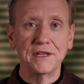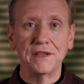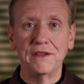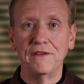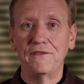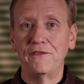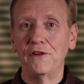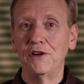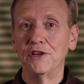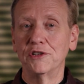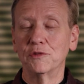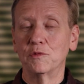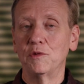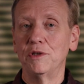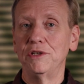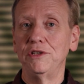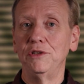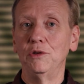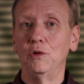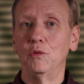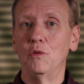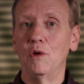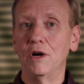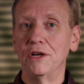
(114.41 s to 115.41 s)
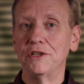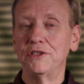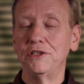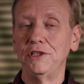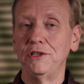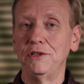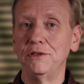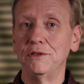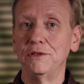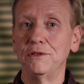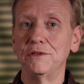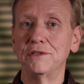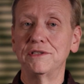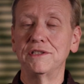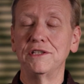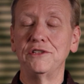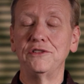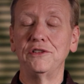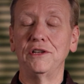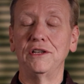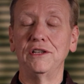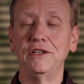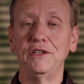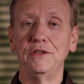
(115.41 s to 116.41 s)
the first one you'll want to use
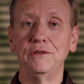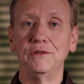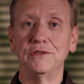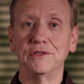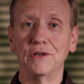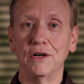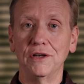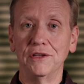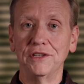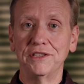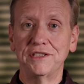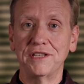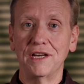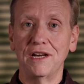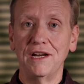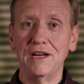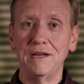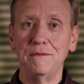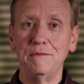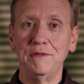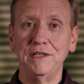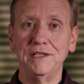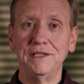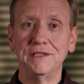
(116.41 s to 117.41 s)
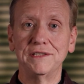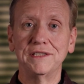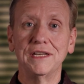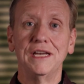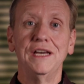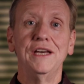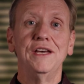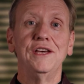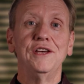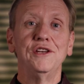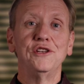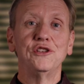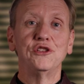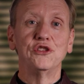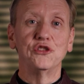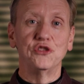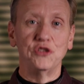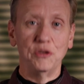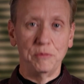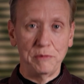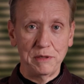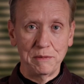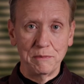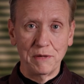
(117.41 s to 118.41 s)
that you're going to use all the time is
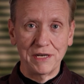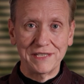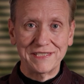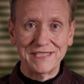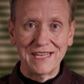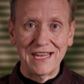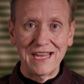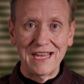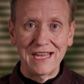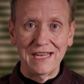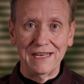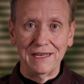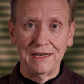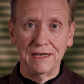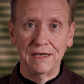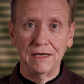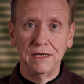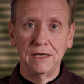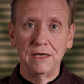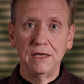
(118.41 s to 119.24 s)
sumimasen.